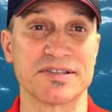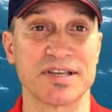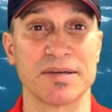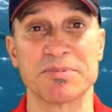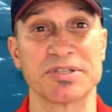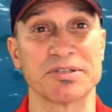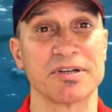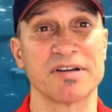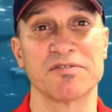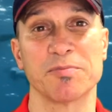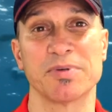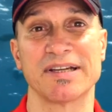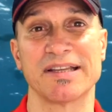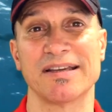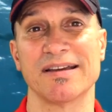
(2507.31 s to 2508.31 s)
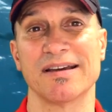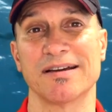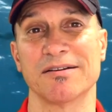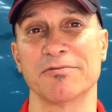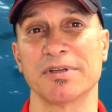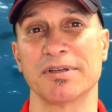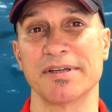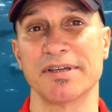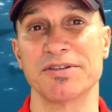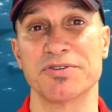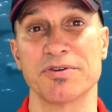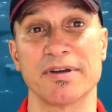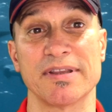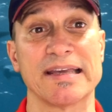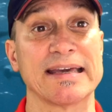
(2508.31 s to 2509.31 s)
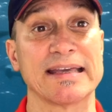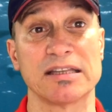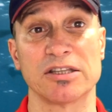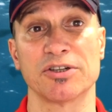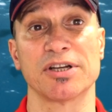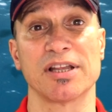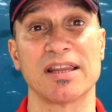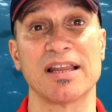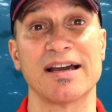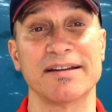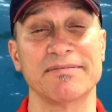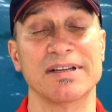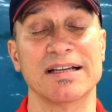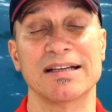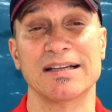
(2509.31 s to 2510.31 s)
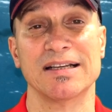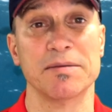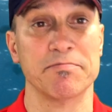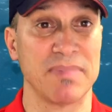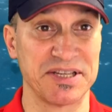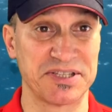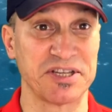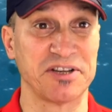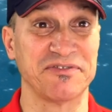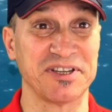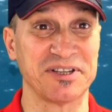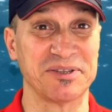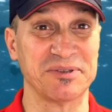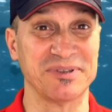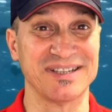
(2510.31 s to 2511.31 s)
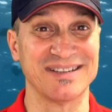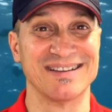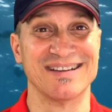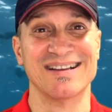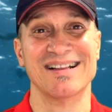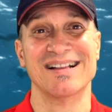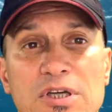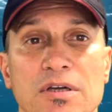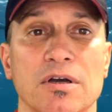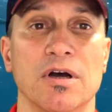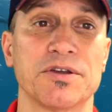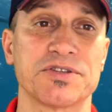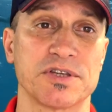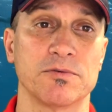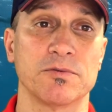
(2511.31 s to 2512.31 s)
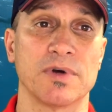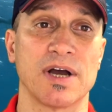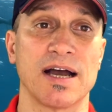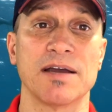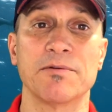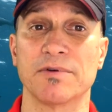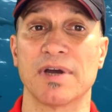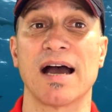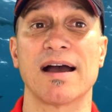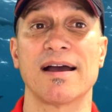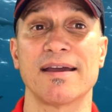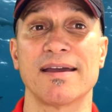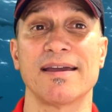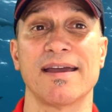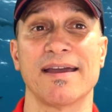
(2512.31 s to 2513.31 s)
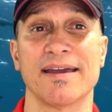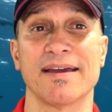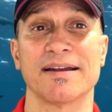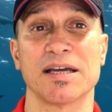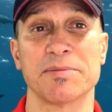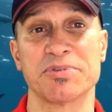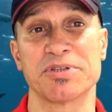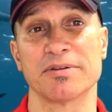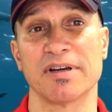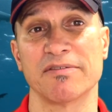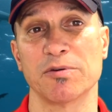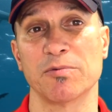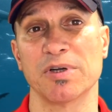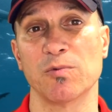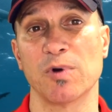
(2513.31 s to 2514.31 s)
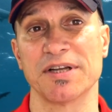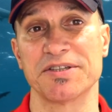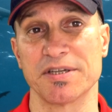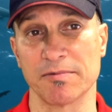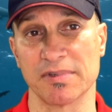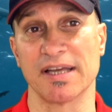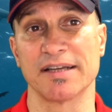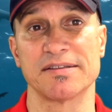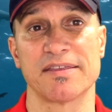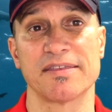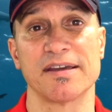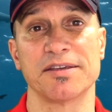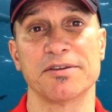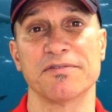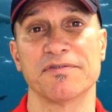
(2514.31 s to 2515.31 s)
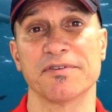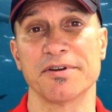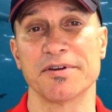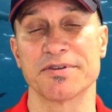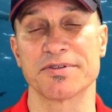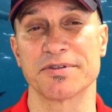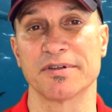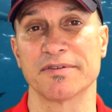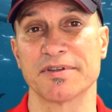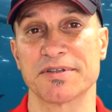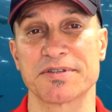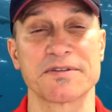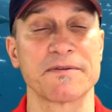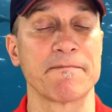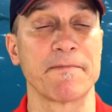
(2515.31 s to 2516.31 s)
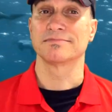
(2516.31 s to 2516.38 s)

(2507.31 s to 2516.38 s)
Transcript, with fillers: I'm sure everybody uh, really enjoyed that and learned a lot, myself included. Also, I, I, and I'm sure everyone watching would like to thank you for your service.